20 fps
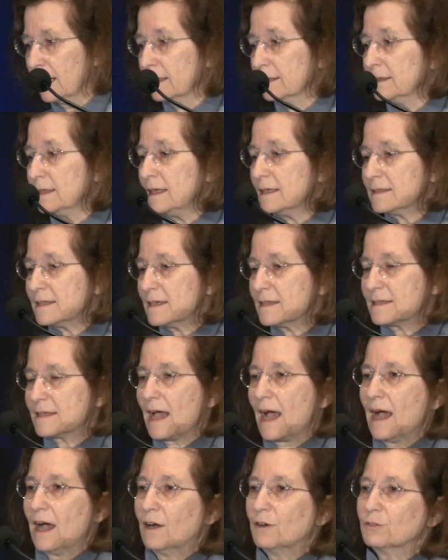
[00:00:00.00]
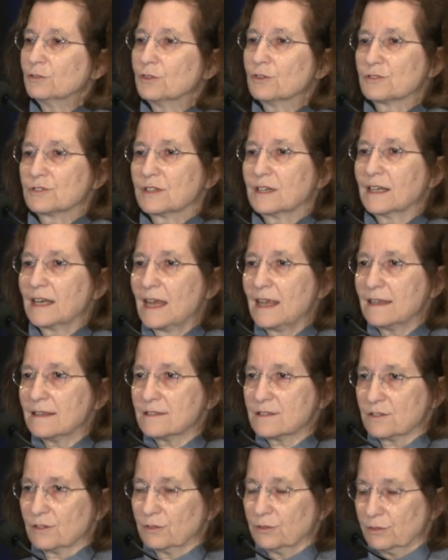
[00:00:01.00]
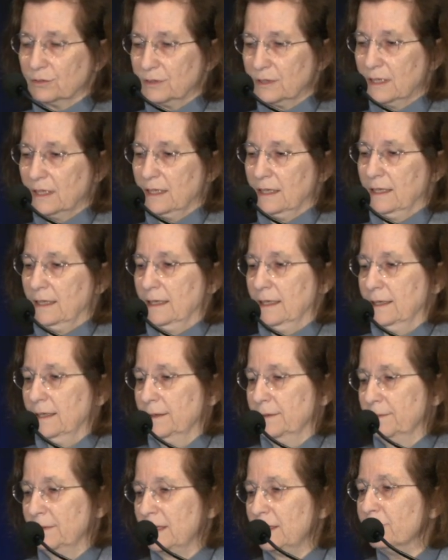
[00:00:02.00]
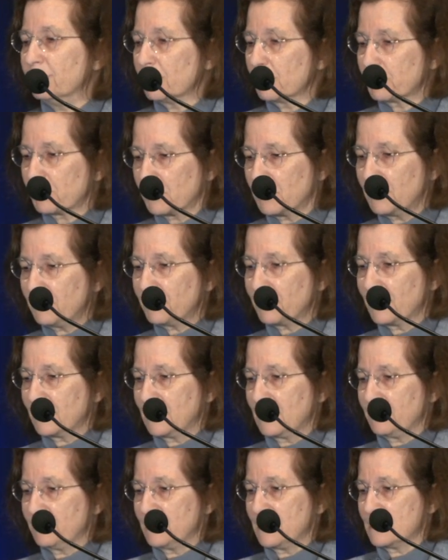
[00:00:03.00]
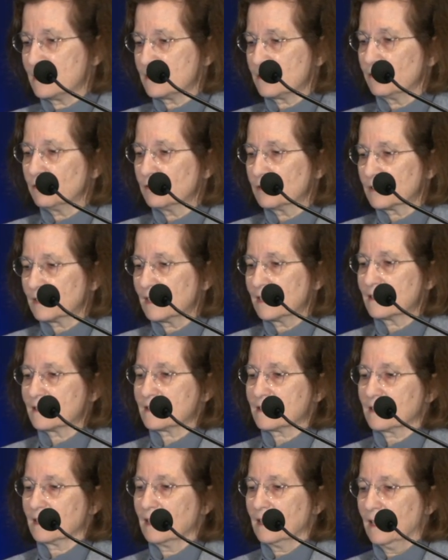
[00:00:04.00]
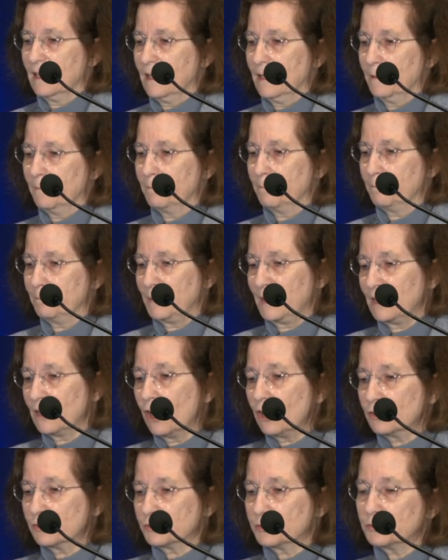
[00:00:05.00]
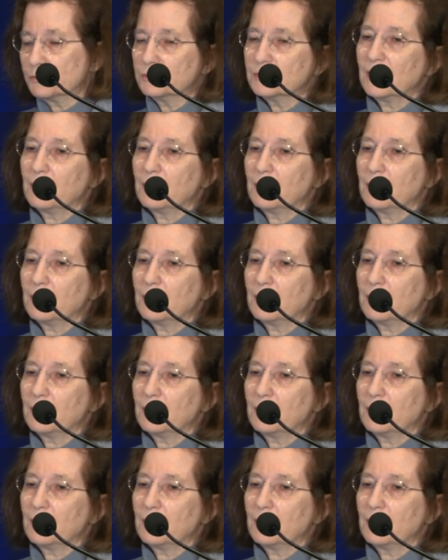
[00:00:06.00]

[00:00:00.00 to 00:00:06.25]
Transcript: This is how those gray zone lymphoproliferative disorders belong to.